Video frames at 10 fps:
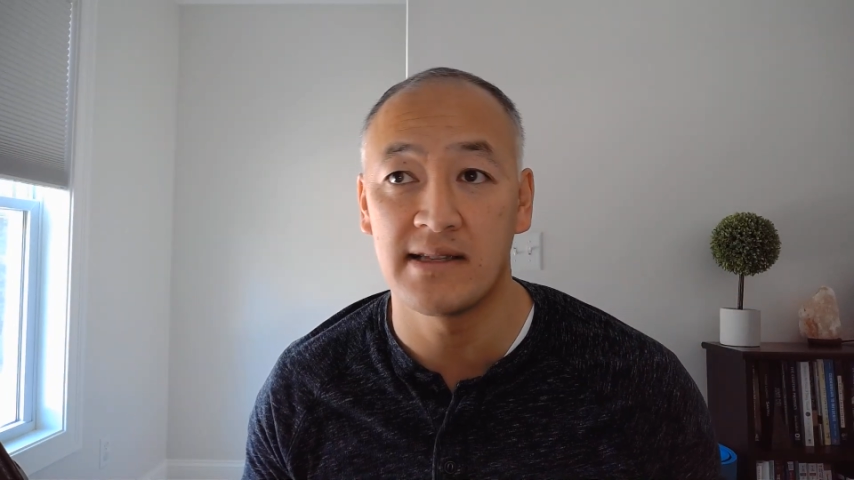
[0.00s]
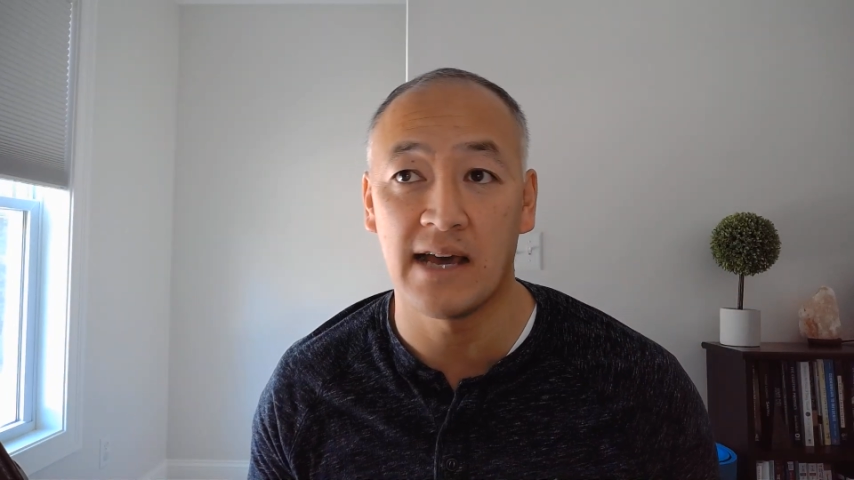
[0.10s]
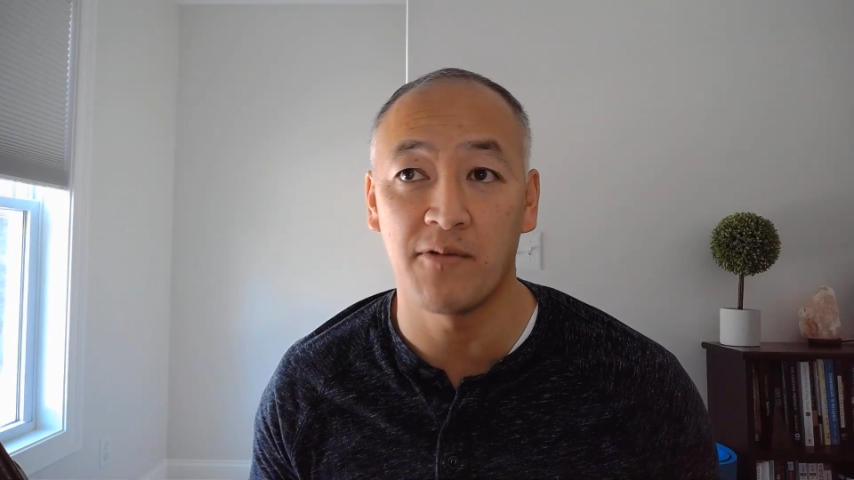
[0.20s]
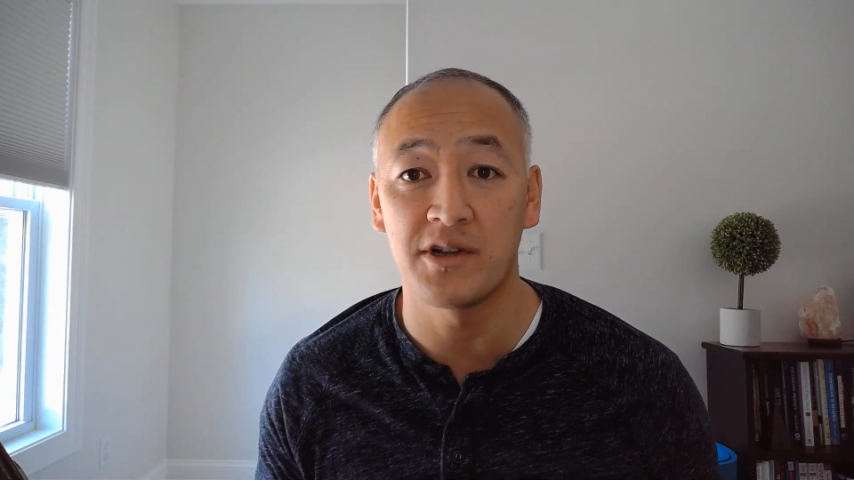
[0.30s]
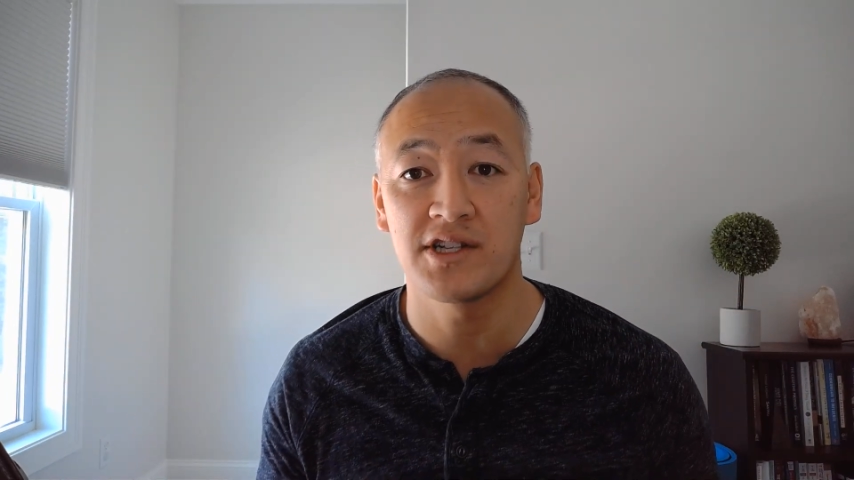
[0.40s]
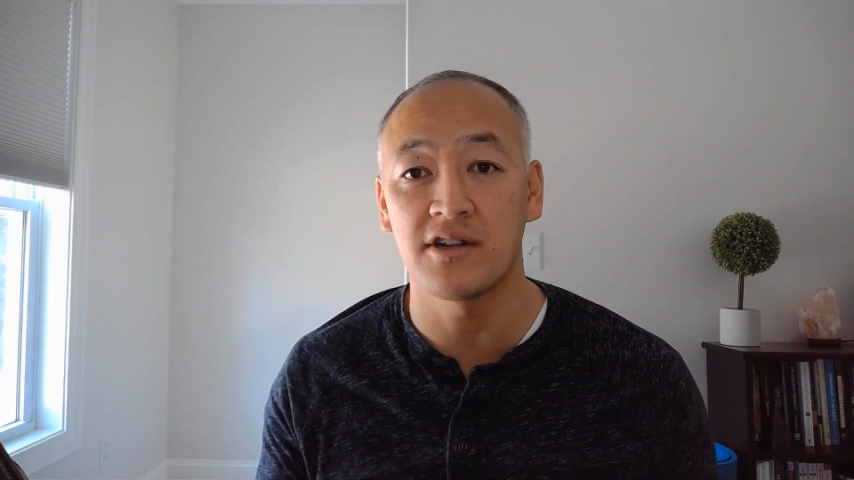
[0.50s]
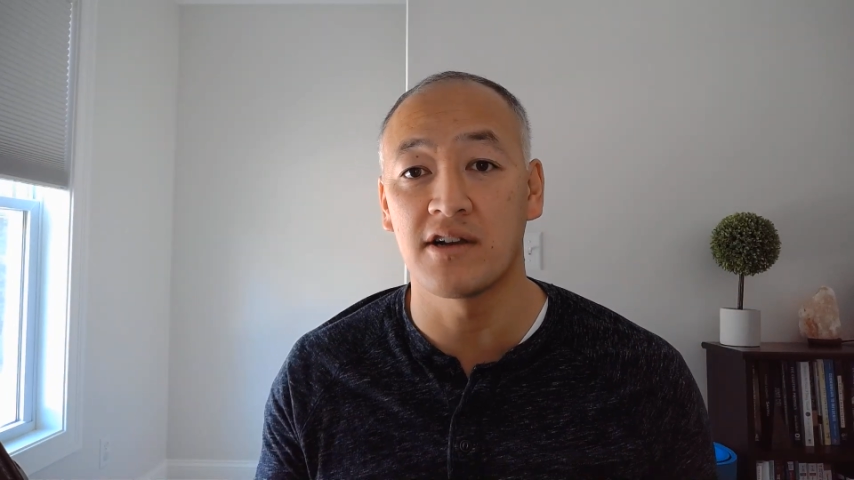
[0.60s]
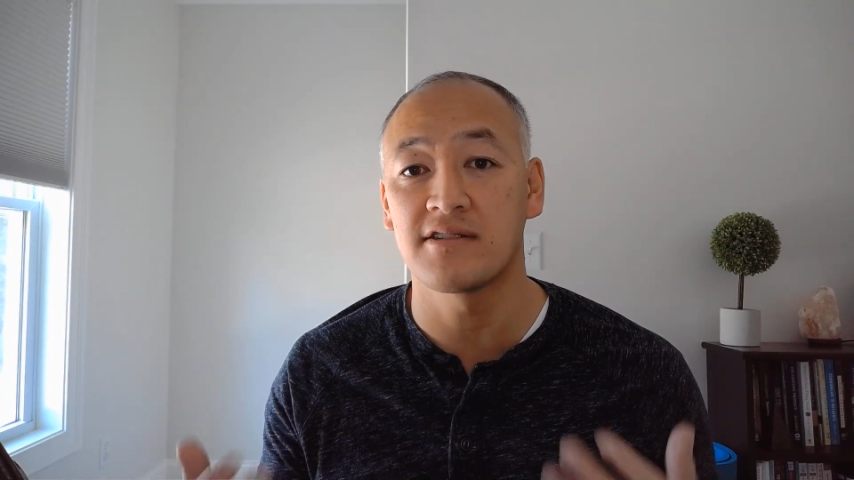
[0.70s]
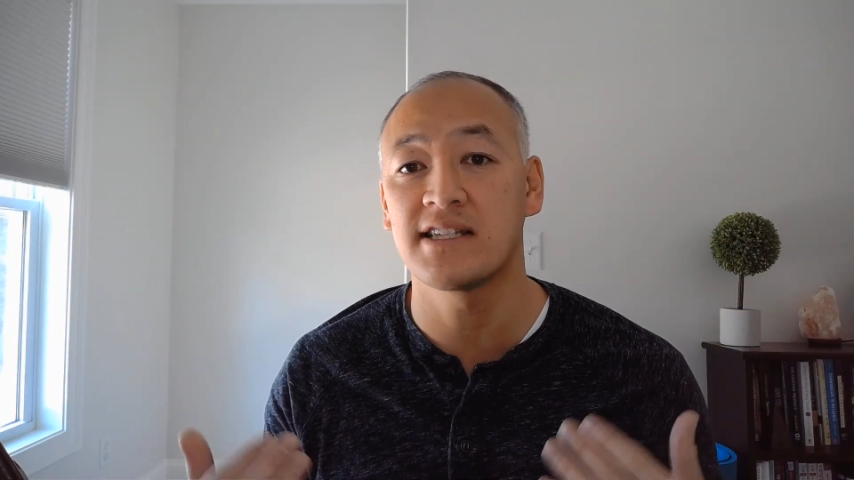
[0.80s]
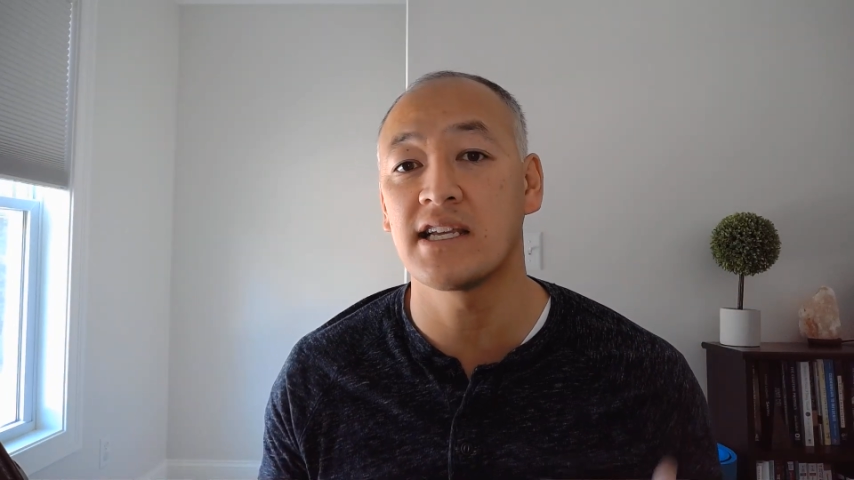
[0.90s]
that which
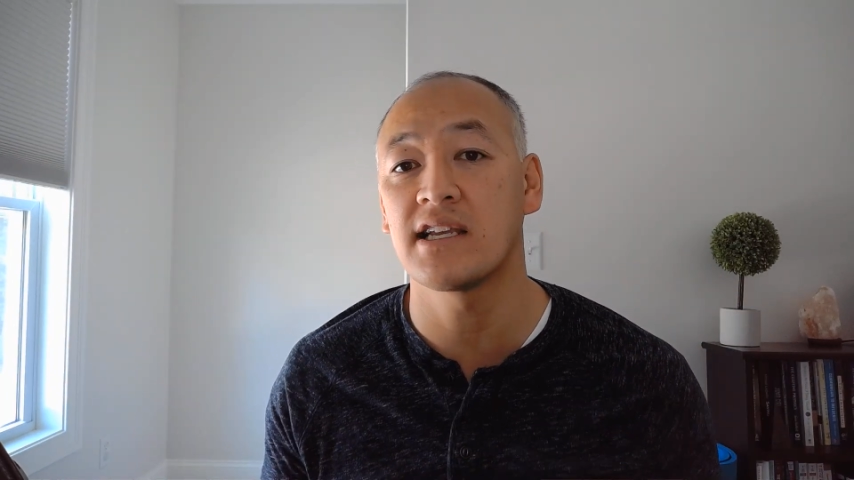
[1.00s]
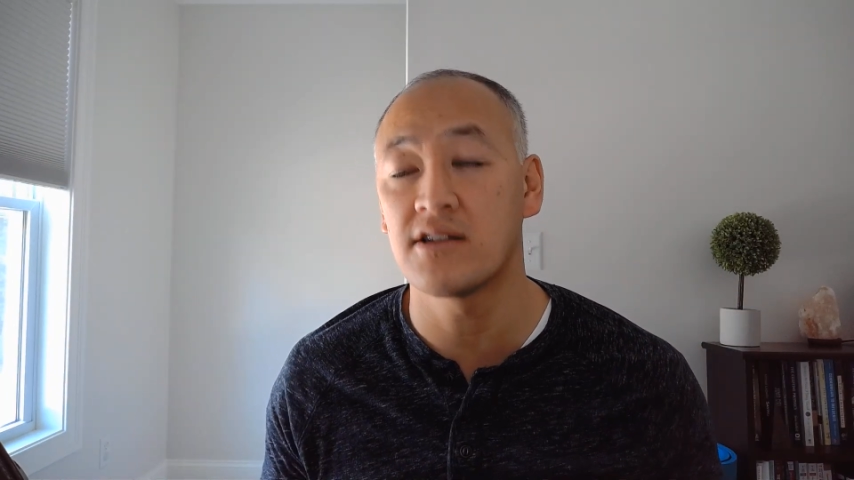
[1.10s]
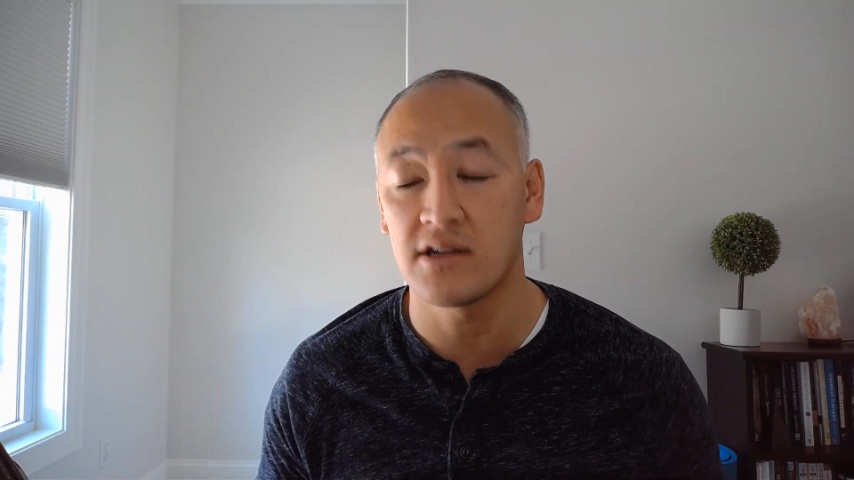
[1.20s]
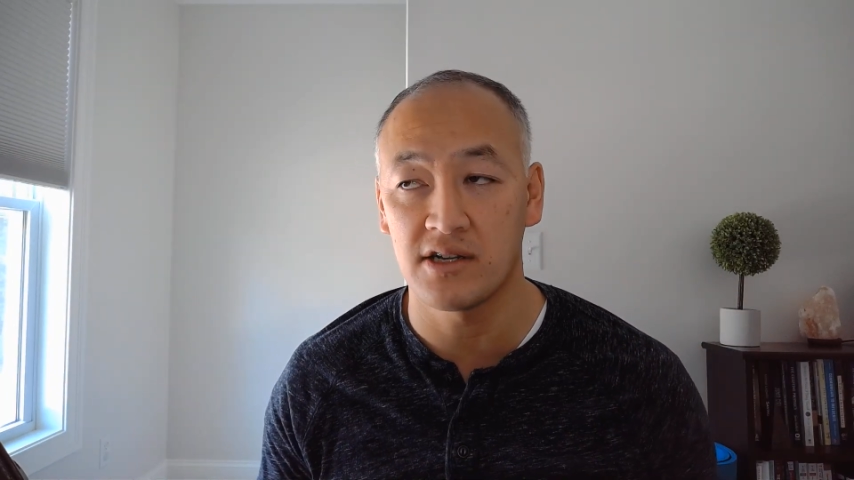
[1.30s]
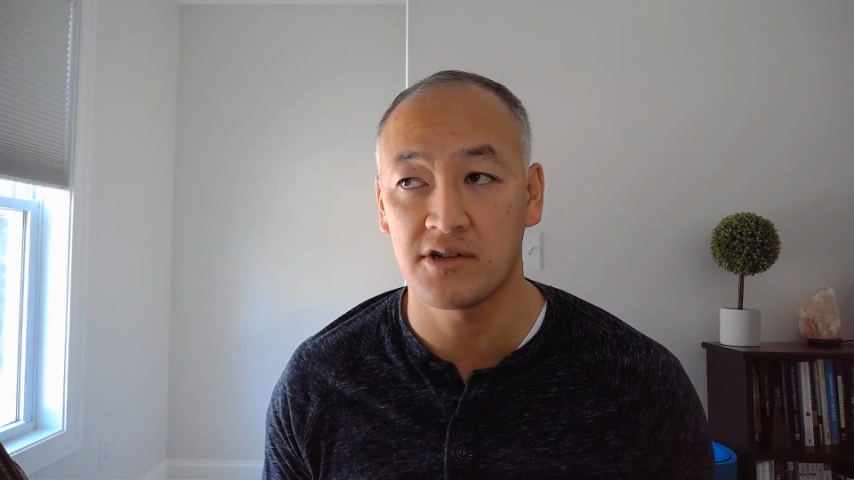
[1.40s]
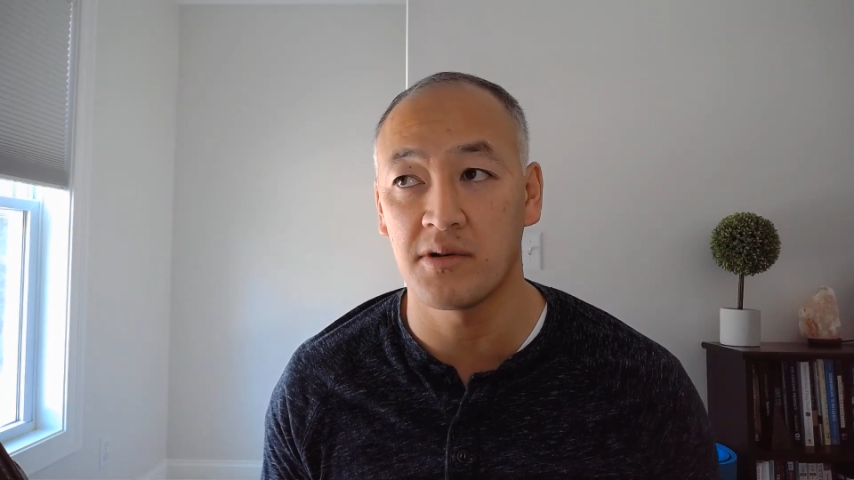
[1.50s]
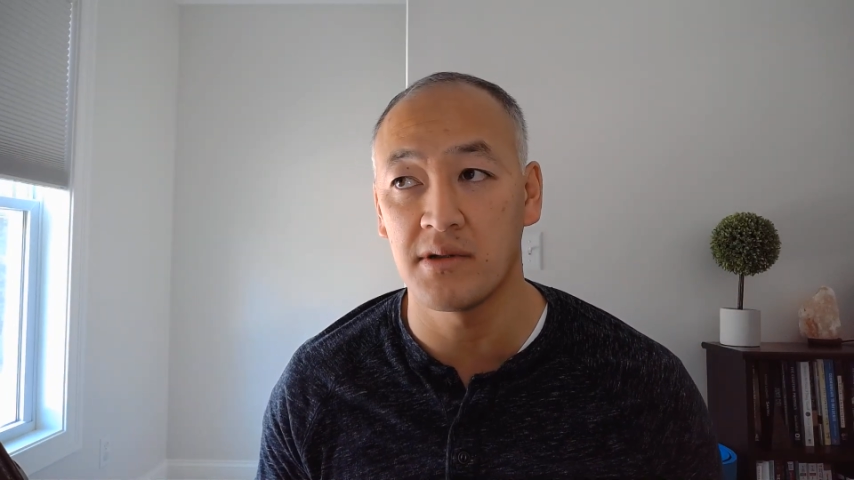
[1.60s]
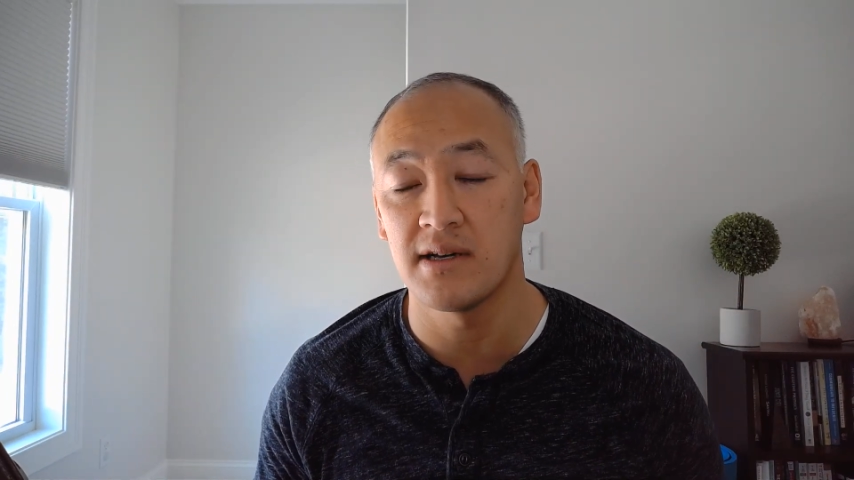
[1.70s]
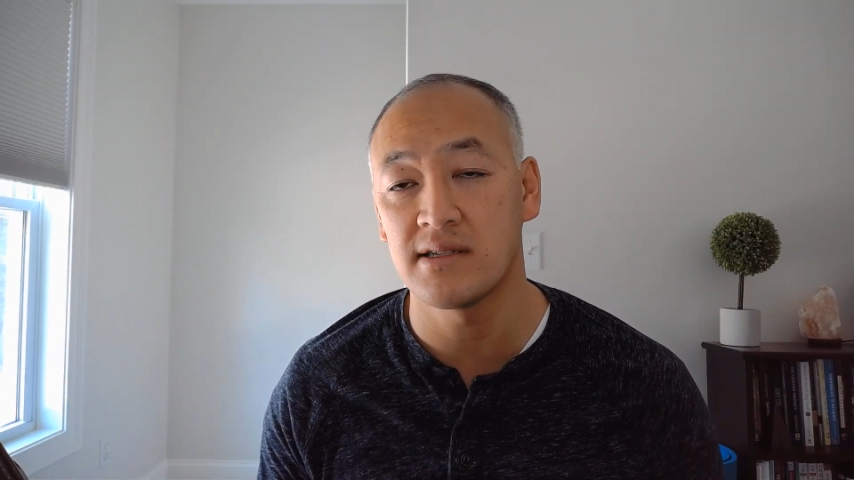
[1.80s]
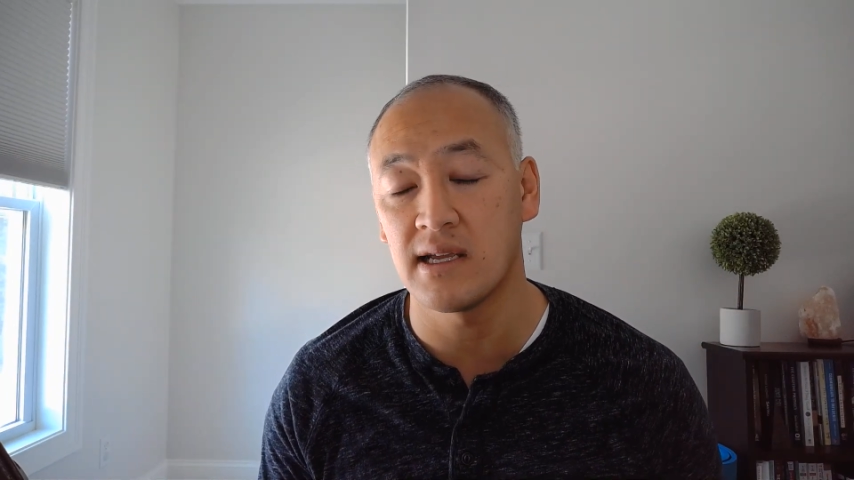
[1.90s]
are seeking to control us.